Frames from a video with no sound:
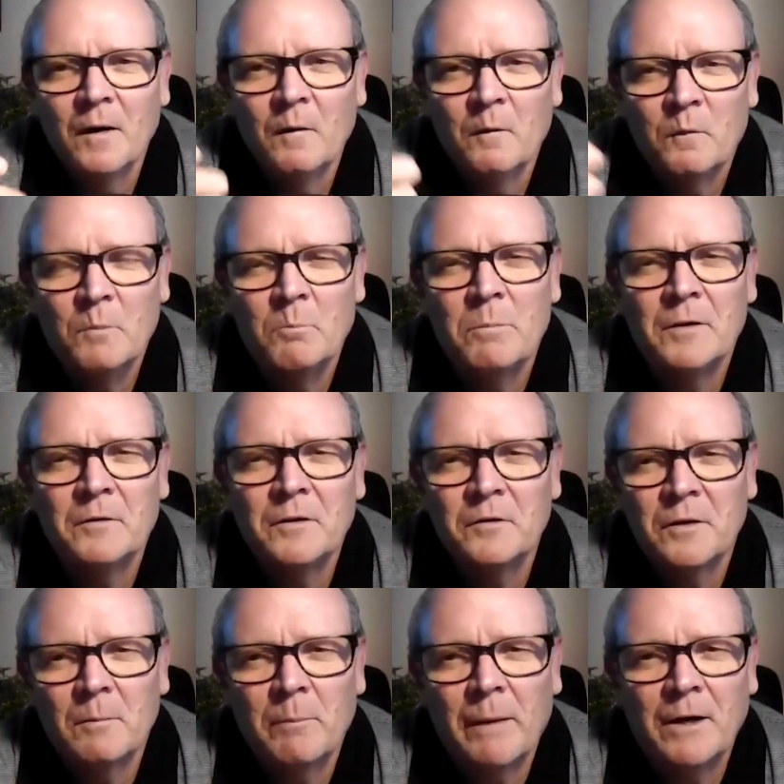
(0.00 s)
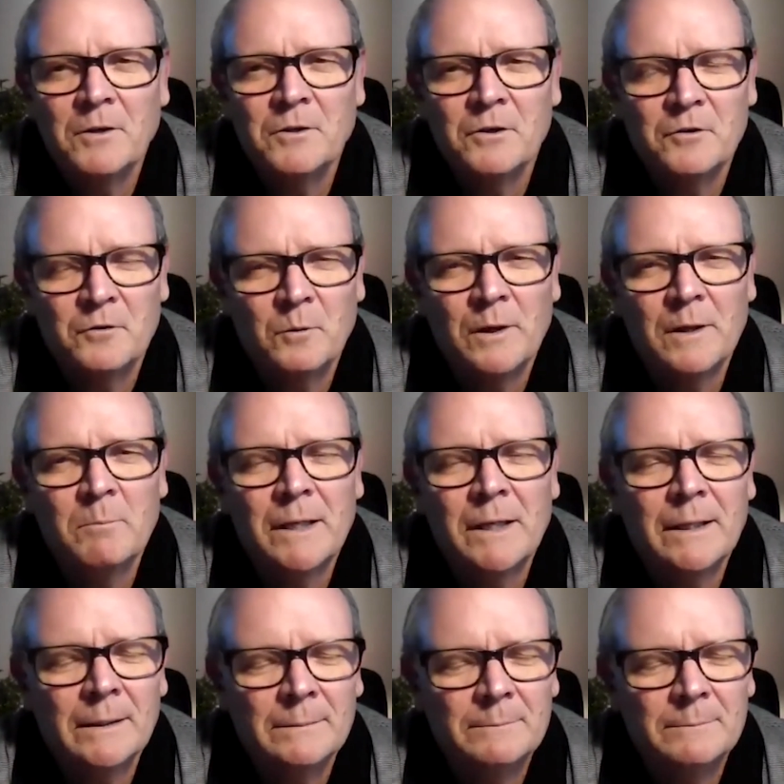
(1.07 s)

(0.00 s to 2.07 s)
for business and managers really mean?